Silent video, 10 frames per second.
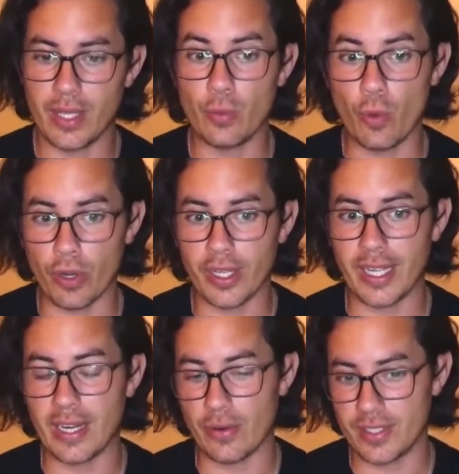work
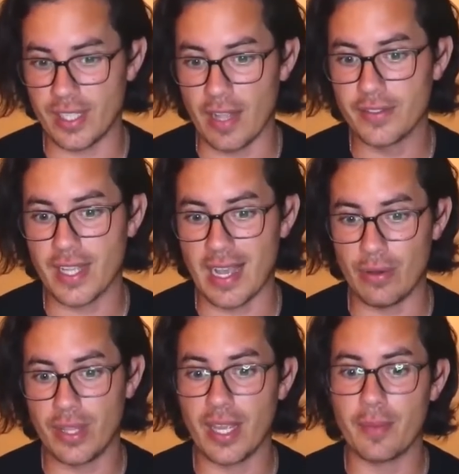in ourselves,
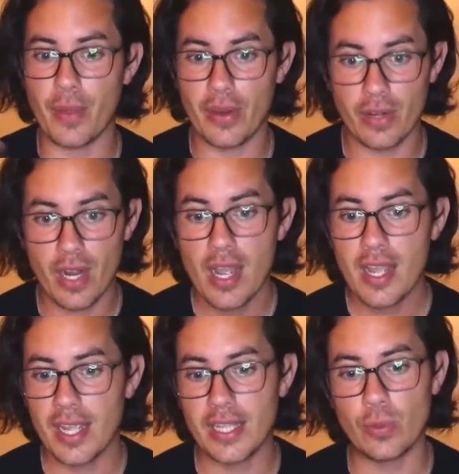how they appear
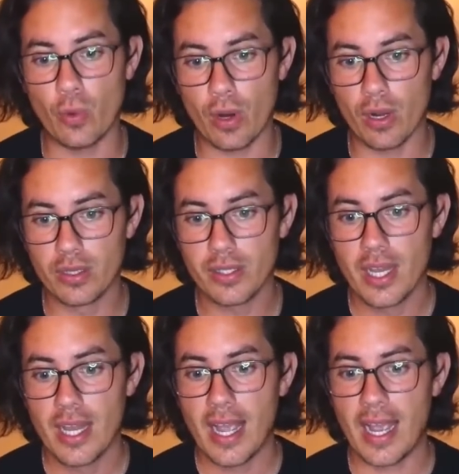in the world,